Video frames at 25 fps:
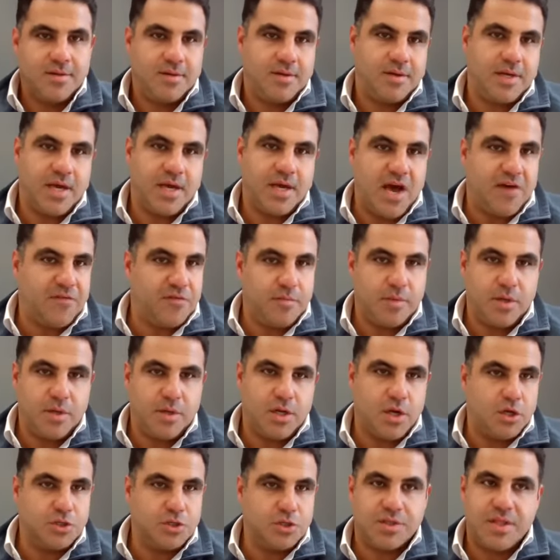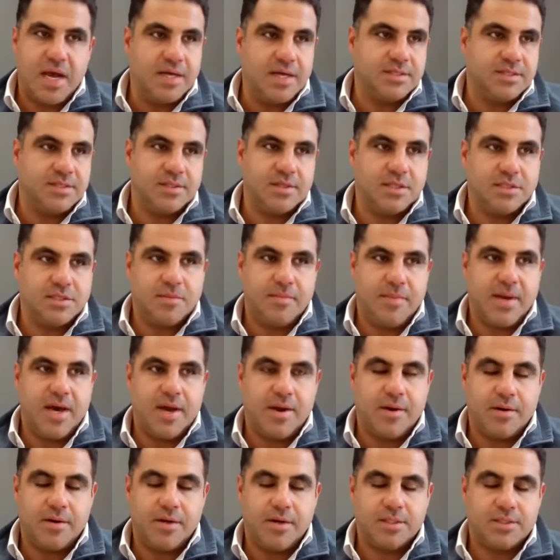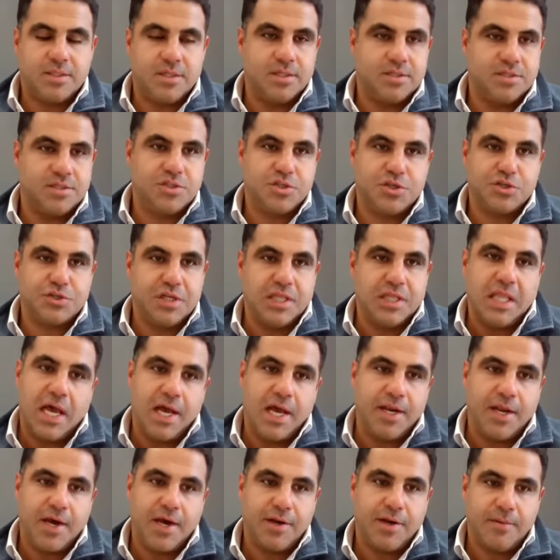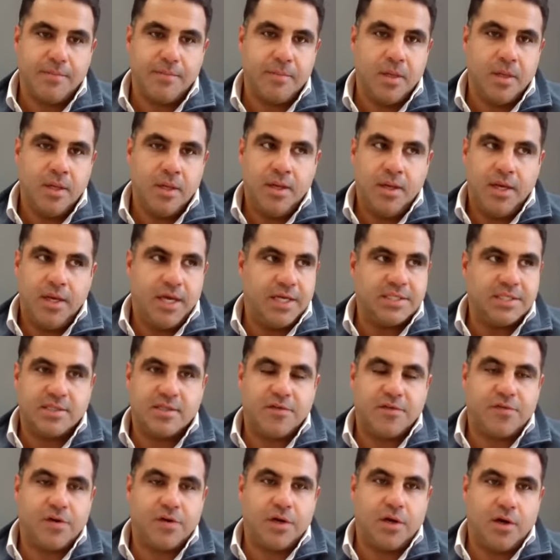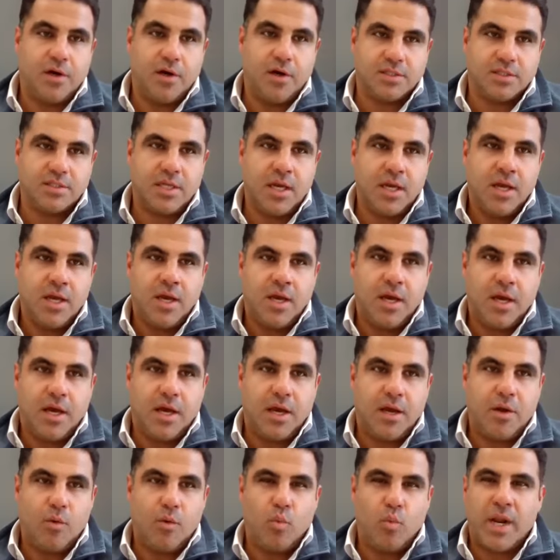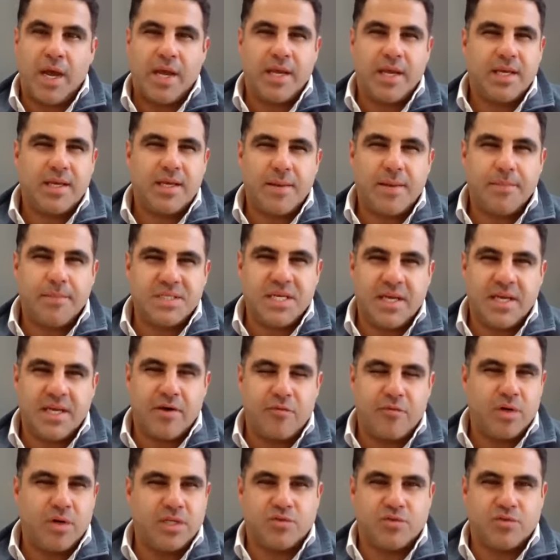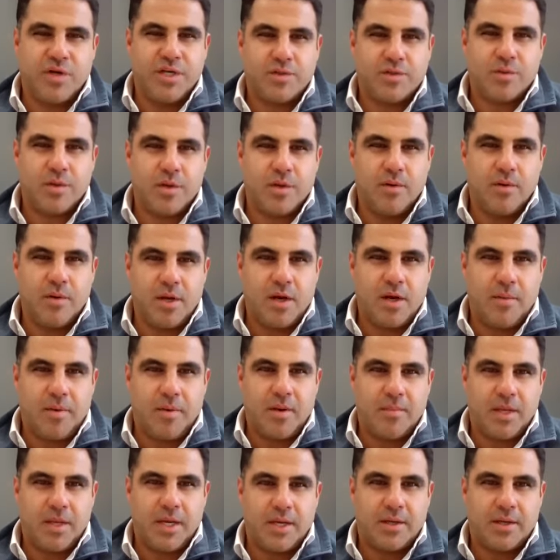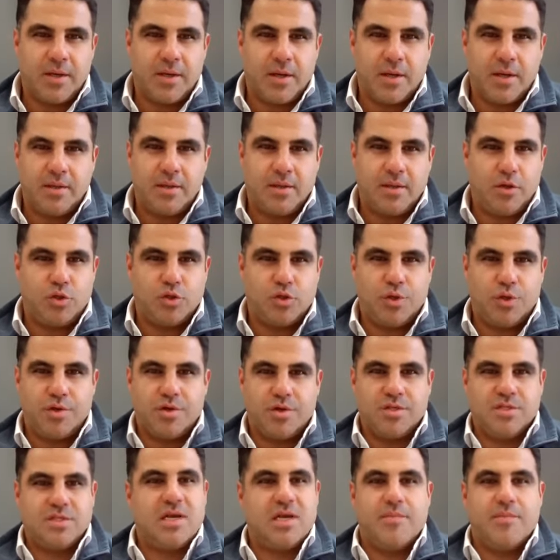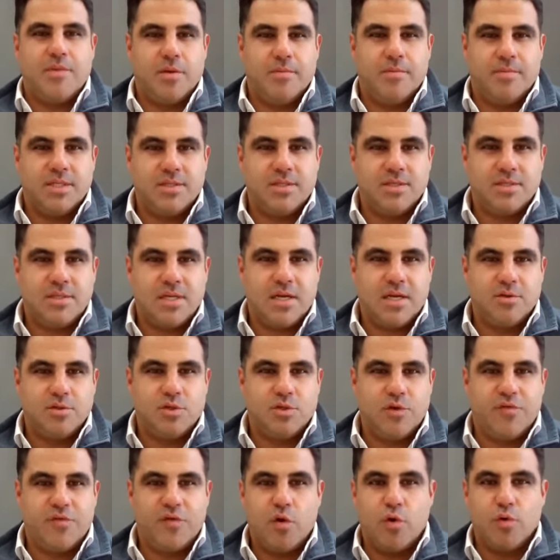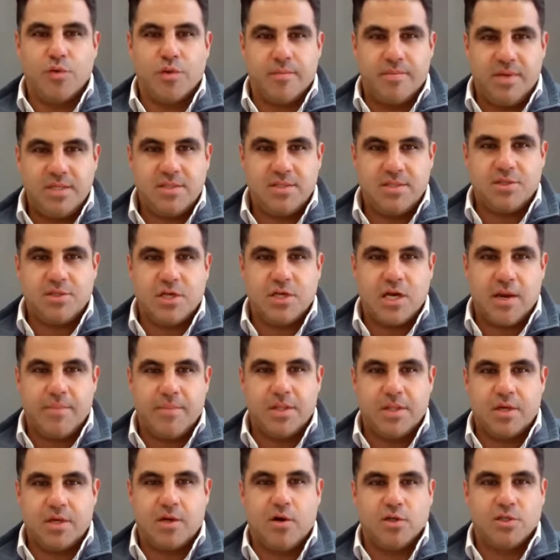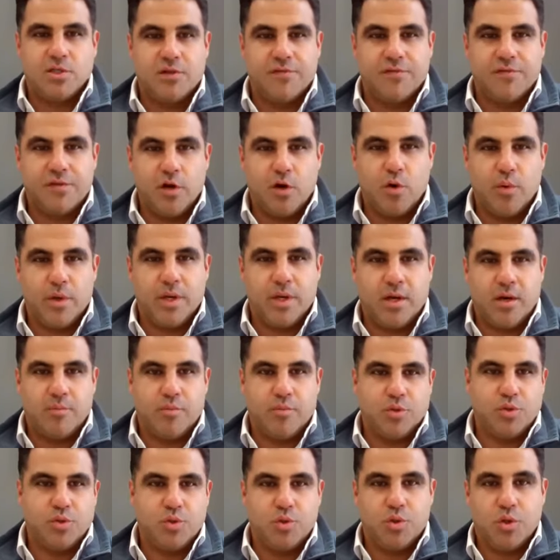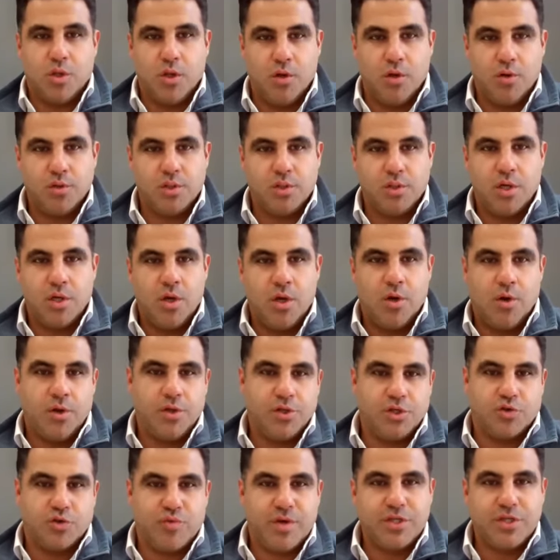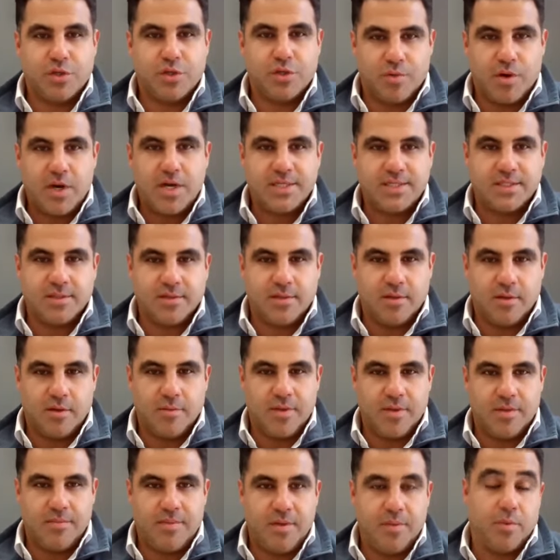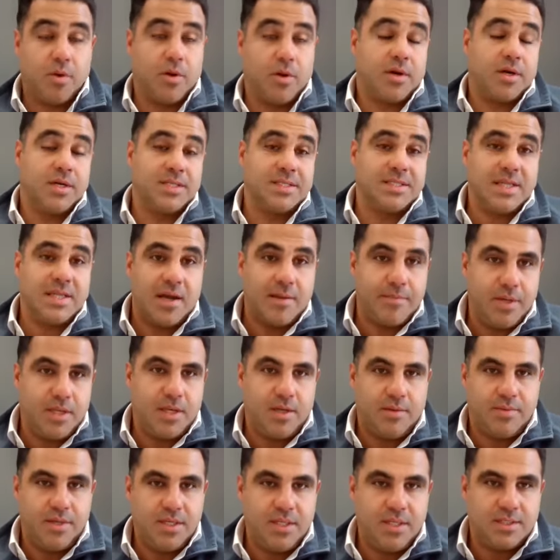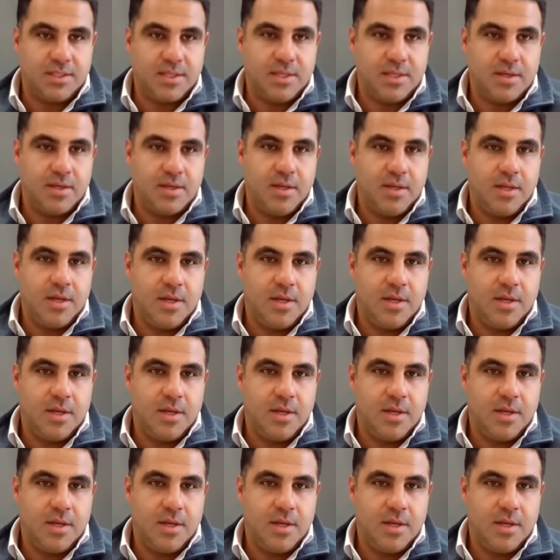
Yeah, 500,000, 100,000 doesn't matter. It's just a line item. It's a different cost. What I kept saying to everyone as rates were going up, I'm like, so you're going to stop your business now? So if you own the pizza shop and the cost of dough went up, would you close? You just raise your prices a little bit. People aren't going to stop eating pizza.